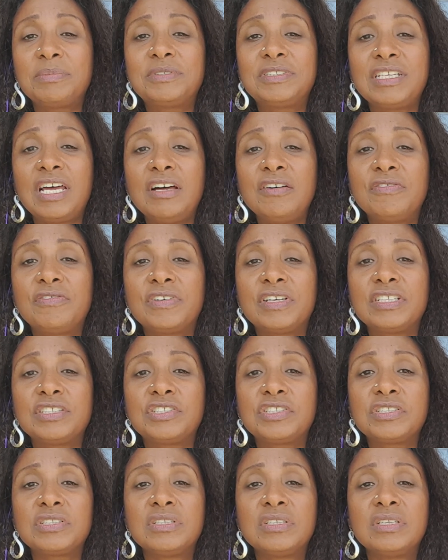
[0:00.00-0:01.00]
up
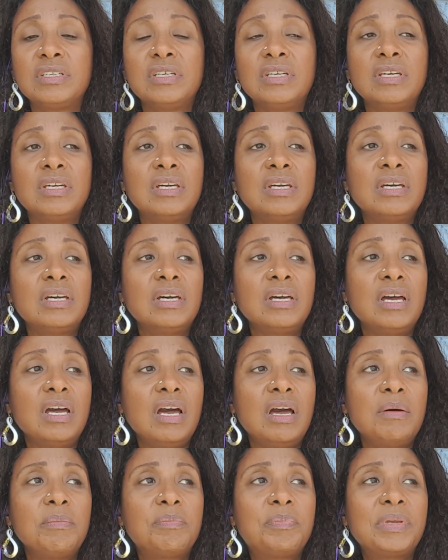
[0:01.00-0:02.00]
selfish.
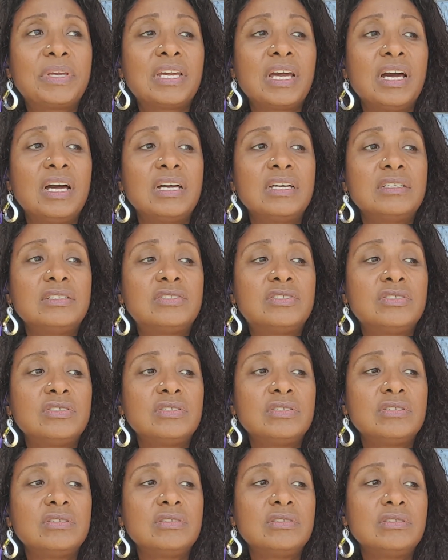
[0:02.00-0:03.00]
Because,
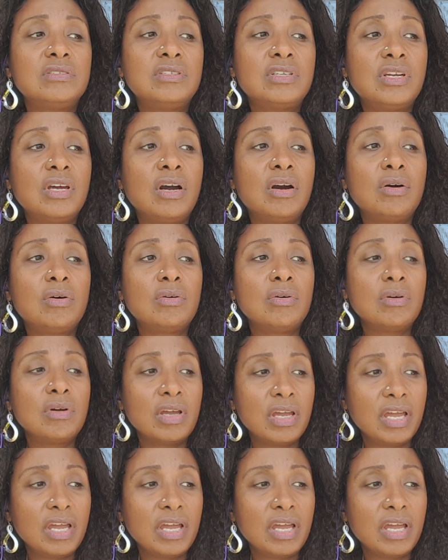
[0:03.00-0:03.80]
you know,